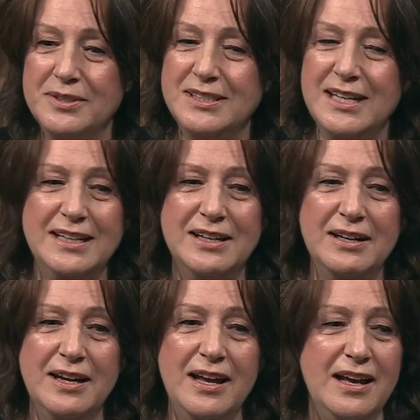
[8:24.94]

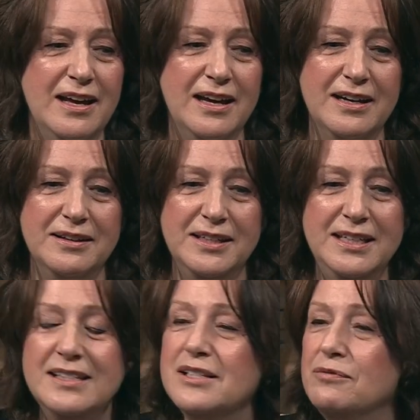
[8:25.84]
to,
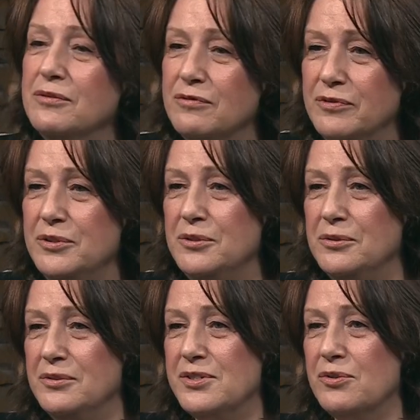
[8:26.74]
eat different
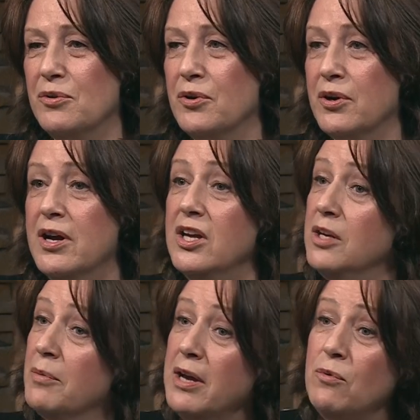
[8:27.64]
foods, or you
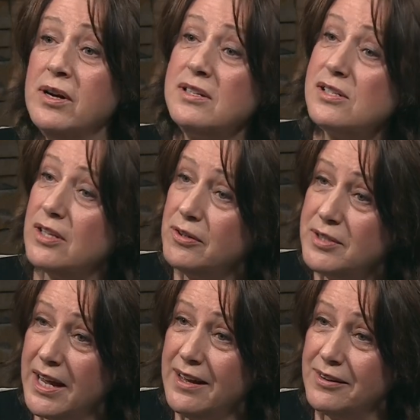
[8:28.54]
might want to slow
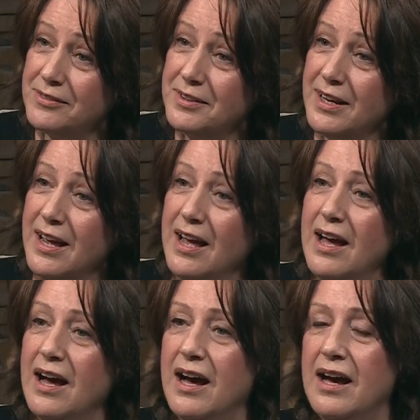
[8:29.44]
down.
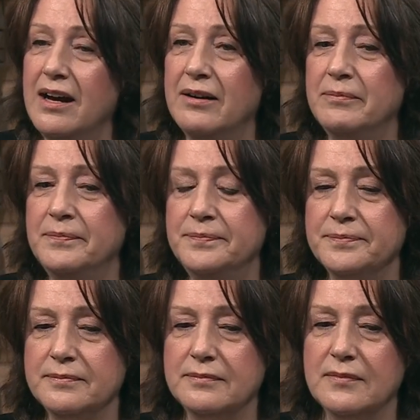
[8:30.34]

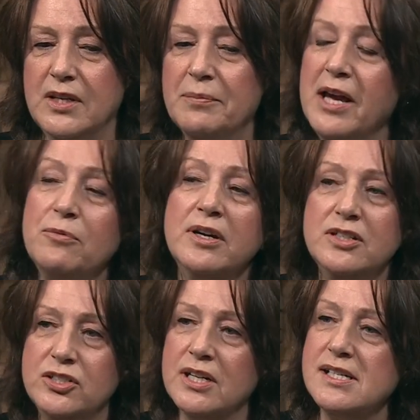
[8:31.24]
You might want to
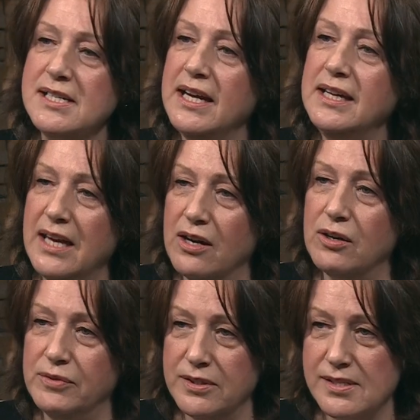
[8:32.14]
just take care
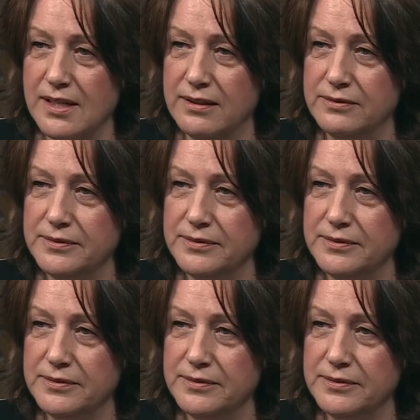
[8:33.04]
of yourself.